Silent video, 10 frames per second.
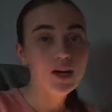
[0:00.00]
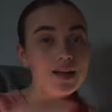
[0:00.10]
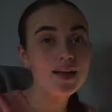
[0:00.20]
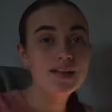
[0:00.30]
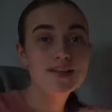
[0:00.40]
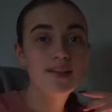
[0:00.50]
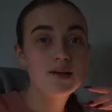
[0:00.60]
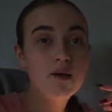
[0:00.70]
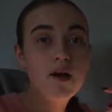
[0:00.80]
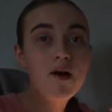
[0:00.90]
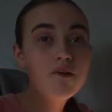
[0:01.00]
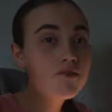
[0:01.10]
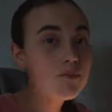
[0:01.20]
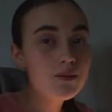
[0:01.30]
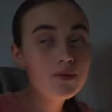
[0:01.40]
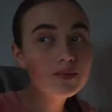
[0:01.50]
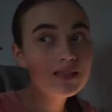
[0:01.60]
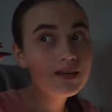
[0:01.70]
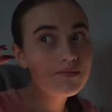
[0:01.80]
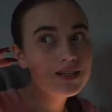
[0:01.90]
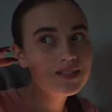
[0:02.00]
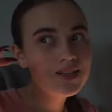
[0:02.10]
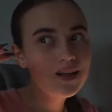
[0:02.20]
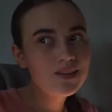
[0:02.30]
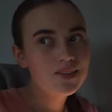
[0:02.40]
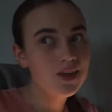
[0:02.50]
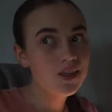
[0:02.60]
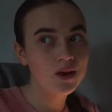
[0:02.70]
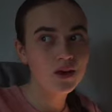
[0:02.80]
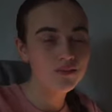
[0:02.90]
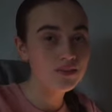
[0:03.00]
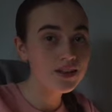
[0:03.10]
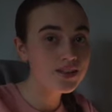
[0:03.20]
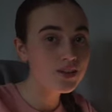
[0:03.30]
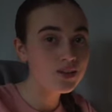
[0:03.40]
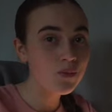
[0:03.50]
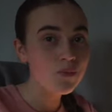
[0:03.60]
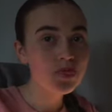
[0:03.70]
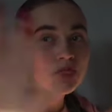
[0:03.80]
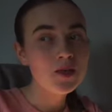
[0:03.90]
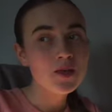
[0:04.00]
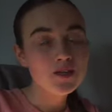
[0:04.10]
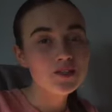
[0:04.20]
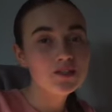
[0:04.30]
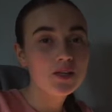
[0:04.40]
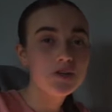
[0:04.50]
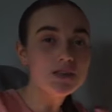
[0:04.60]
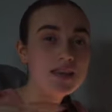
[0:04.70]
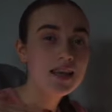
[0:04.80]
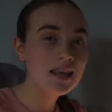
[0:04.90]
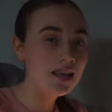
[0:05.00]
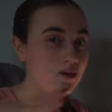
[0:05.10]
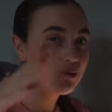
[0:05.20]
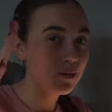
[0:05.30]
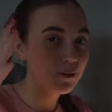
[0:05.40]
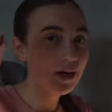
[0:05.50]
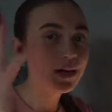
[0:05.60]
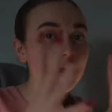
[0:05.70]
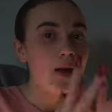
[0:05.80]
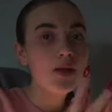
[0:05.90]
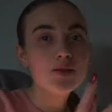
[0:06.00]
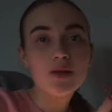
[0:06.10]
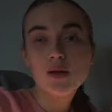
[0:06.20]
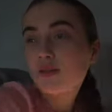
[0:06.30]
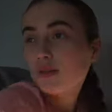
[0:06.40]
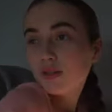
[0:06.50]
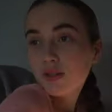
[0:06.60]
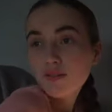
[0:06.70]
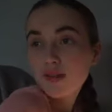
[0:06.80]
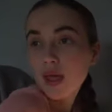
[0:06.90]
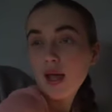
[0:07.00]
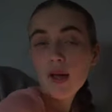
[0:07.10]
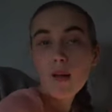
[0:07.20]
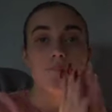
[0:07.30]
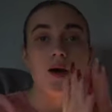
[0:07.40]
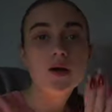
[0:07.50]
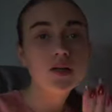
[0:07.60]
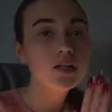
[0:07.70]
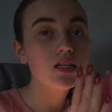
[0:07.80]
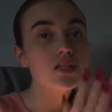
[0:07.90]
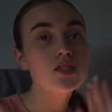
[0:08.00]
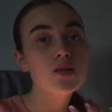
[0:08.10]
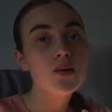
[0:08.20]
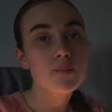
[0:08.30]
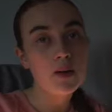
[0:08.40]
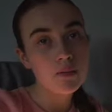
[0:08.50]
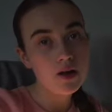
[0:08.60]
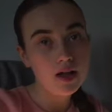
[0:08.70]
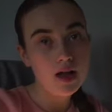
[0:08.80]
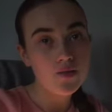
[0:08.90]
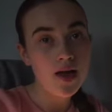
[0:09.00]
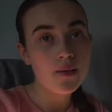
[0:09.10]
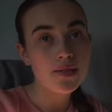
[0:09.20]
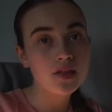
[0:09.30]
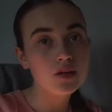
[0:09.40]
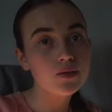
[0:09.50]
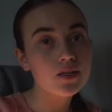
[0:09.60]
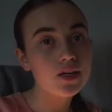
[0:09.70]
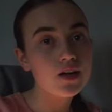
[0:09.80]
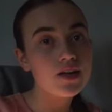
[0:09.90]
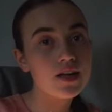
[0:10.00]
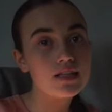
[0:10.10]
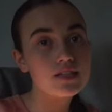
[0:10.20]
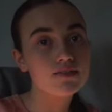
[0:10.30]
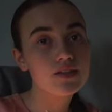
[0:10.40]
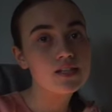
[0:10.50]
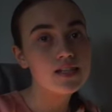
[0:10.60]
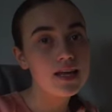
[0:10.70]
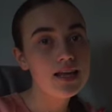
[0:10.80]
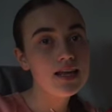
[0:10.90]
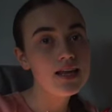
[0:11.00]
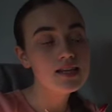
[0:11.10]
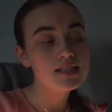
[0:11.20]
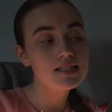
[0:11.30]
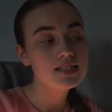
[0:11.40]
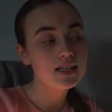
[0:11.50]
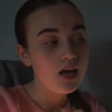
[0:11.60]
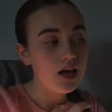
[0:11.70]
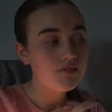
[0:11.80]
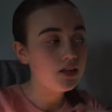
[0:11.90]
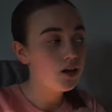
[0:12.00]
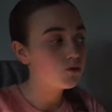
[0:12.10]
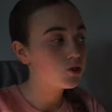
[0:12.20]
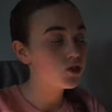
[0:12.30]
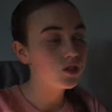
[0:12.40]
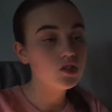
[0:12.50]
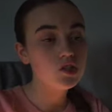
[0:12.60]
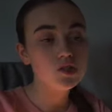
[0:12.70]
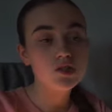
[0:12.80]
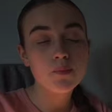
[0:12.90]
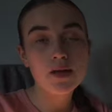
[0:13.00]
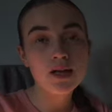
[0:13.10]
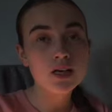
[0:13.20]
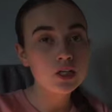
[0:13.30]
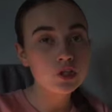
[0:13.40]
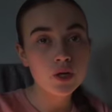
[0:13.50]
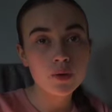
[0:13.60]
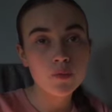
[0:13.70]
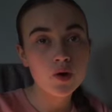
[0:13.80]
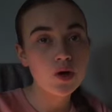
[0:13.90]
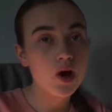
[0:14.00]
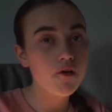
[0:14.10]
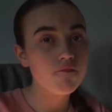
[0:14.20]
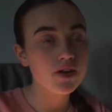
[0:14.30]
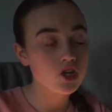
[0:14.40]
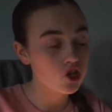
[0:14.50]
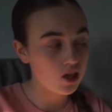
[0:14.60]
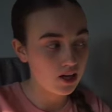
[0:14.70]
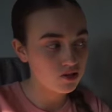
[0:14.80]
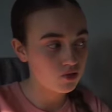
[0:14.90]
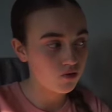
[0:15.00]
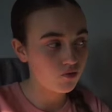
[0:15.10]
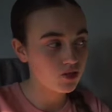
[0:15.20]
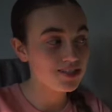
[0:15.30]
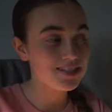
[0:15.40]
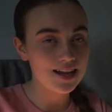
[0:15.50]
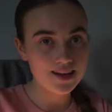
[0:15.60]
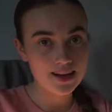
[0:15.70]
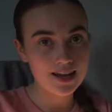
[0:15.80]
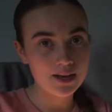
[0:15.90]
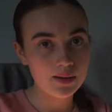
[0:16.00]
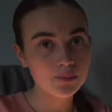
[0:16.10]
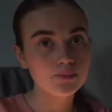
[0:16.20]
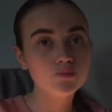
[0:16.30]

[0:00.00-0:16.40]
I get this thing where half of my room is lit by sun and the other half isn't, so it's a little bit weird, so sorry for that. But I'm going to do my workout now and then I'm going to go get something to eat, and then I'm just going to do some English homework, finish that off to send it in.